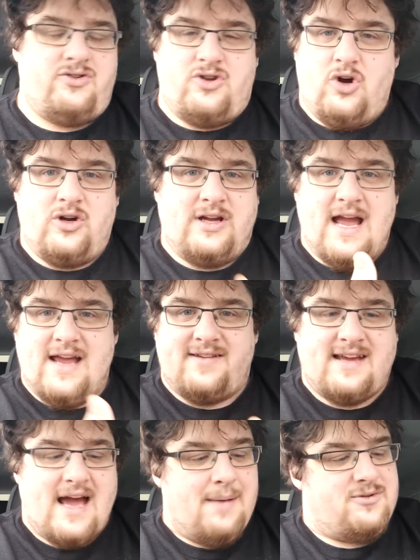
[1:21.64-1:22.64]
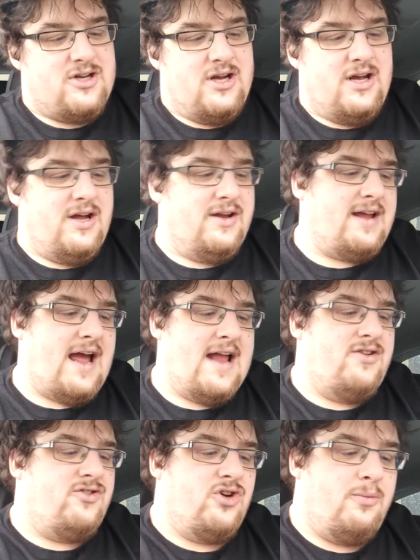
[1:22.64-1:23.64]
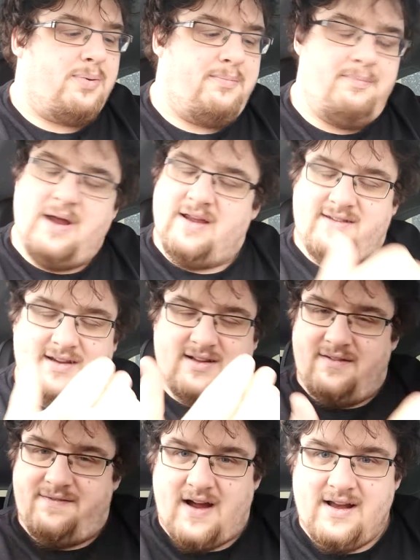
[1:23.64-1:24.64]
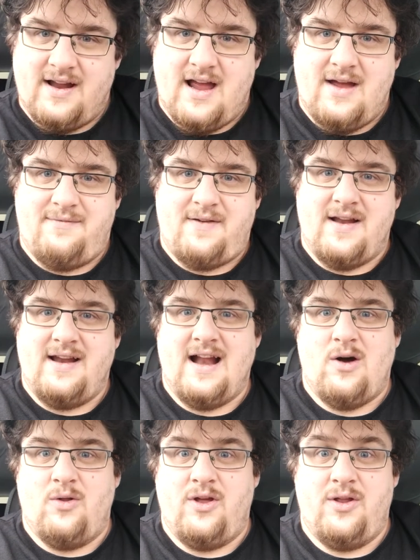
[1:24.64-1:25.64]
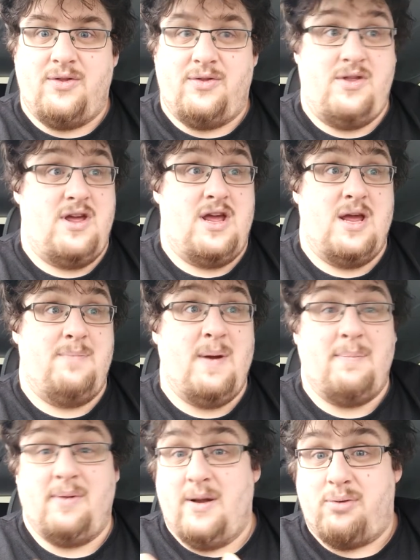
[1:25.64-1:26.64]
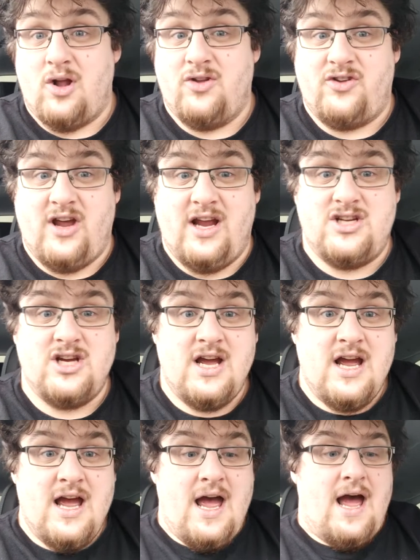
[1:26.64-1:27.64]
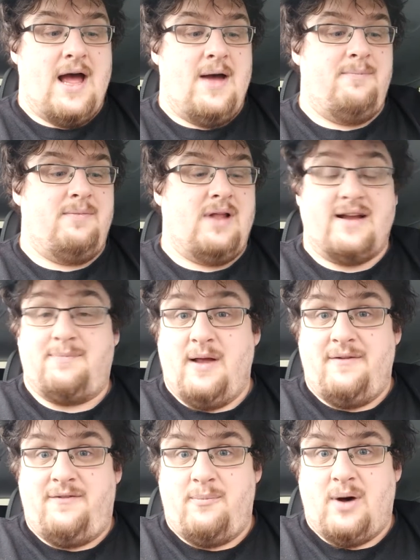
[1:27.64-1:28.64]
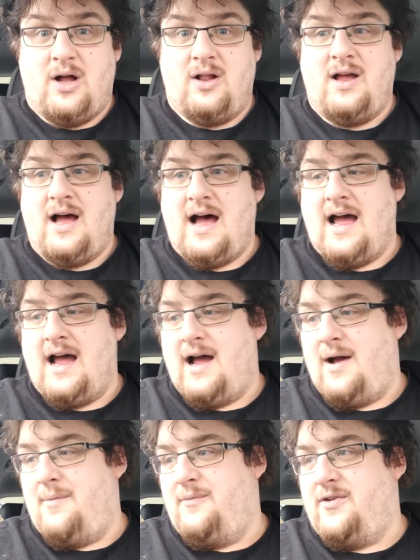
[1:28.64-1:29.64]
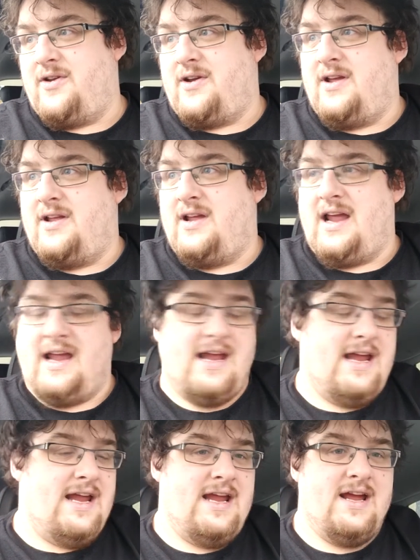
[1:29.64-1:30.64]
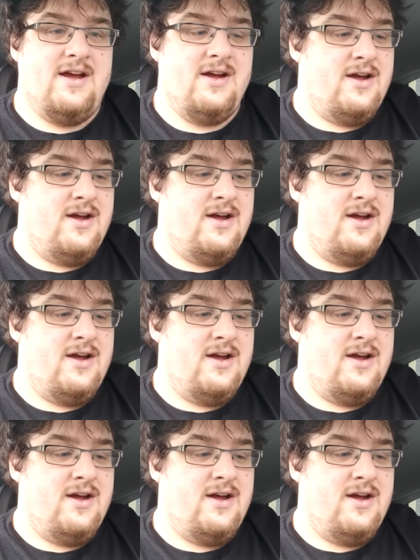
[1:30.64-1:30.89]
Doug gets captured, ends up basically finding out that the people in the Bronze Age like to play football, and he